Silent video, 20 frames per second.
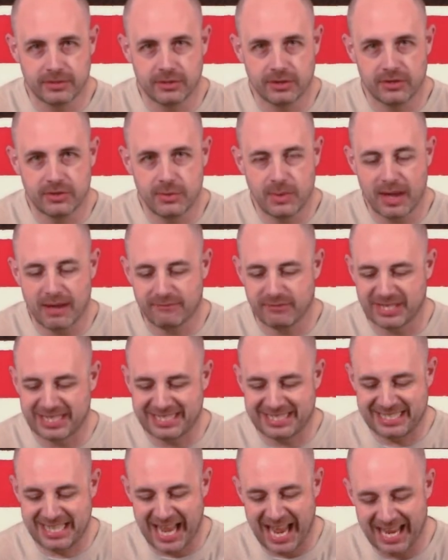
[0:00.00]
You know, you have
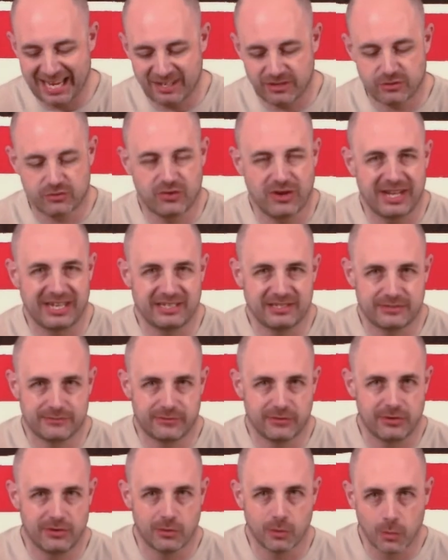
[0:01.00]
like tank treads
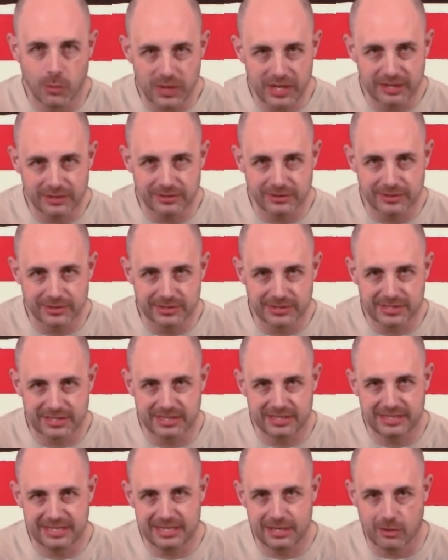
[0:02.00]
for your
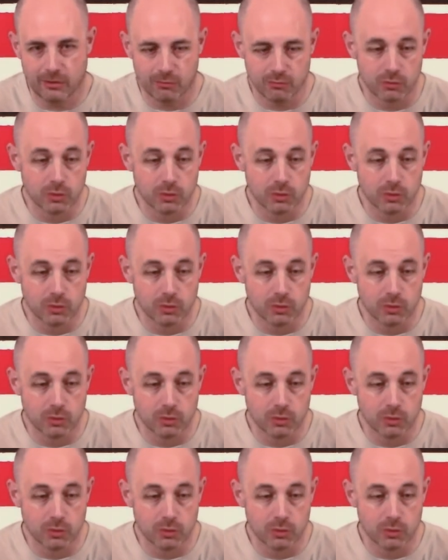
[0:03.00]
wheels and, you know,